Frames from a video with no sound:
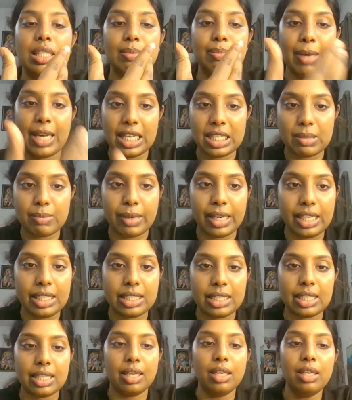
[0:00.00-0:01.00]
space
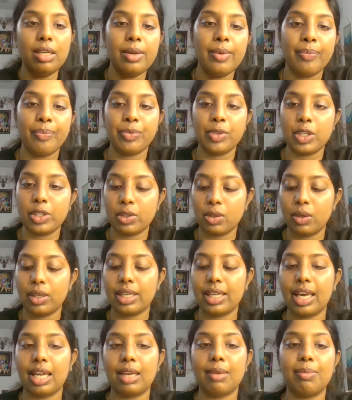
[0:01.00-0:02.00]
maintainer. So
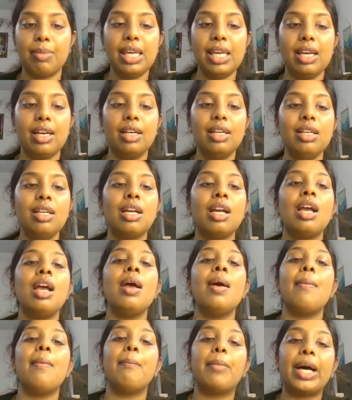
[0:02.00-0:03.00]
it can be a
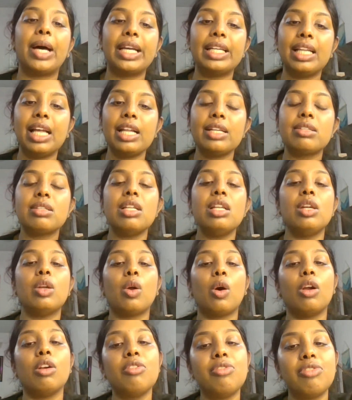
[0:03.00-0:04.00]
bilateral
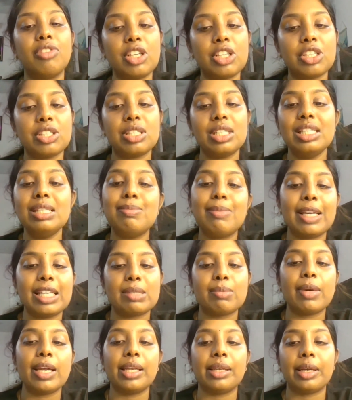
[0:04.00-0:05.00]
non-functional
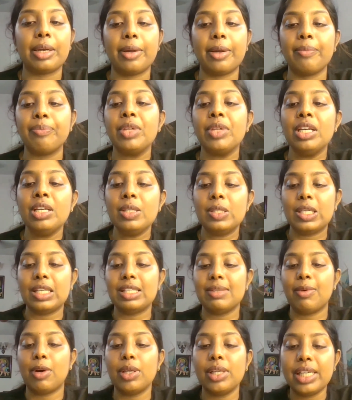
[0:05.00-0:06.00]
space maintainer. So
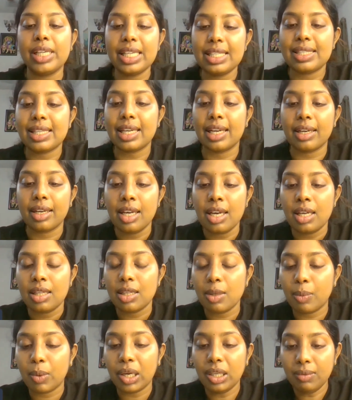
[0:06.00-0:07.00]
as I've already said,
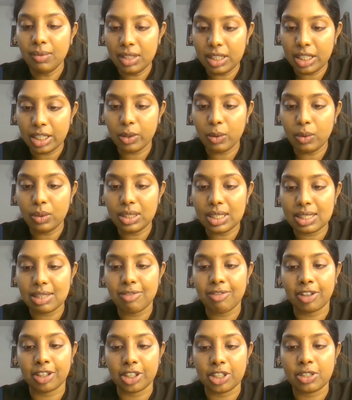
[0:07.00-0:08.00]
the one with the tooth is a
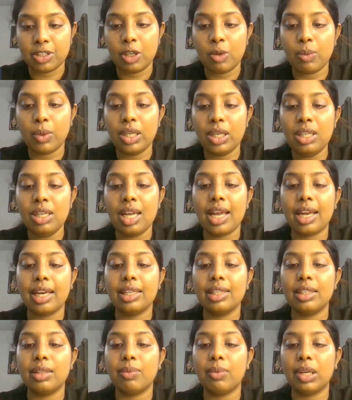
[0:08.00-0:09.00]
functional one
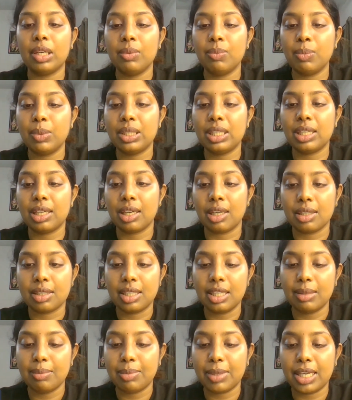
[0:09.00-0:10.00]
and the one with an
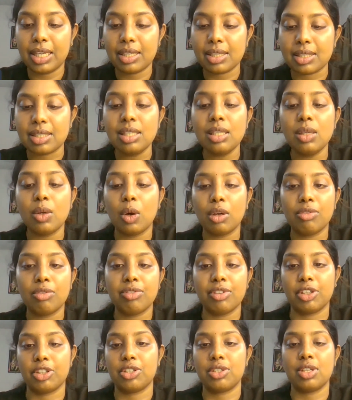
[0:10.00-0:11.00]
acrylic plate is a
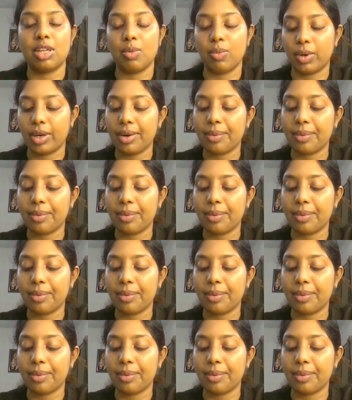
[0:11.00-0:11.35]
non-functional